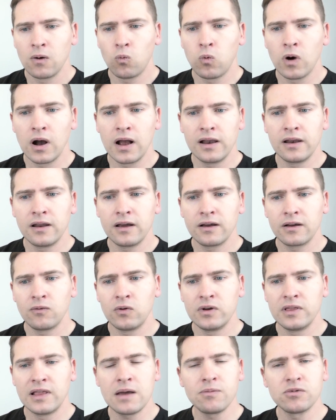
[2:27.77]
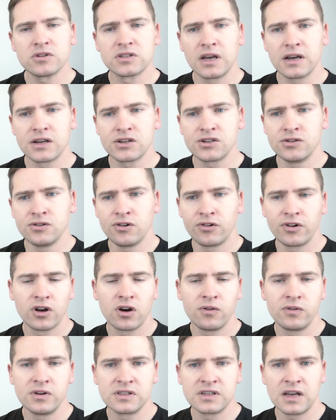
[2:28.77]
While with liposuction, your
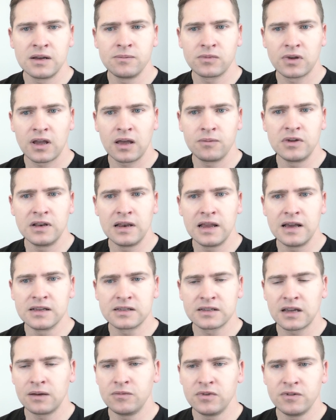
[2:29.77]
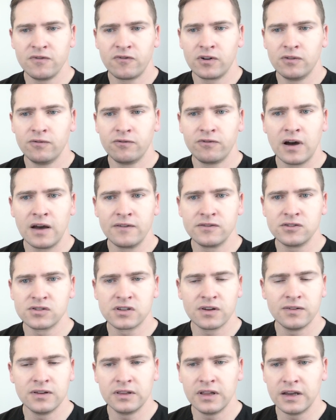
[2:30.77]
recovery time can be less, can be from 5 to
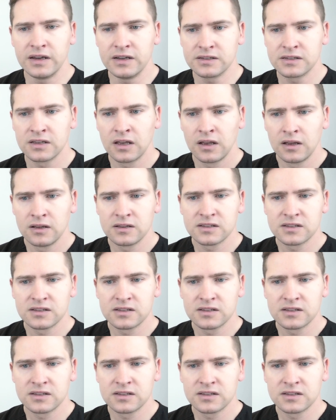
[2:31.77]
7 days,